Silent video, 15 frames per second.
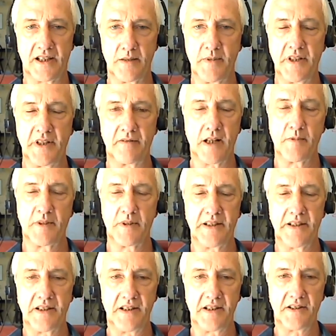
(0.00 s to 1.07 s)
I'm in the Ramana
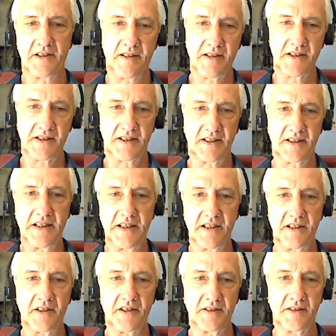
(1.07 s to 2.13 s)
lineage, there isn't a
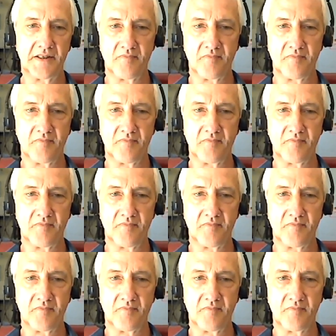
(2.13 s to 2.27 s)
lineage.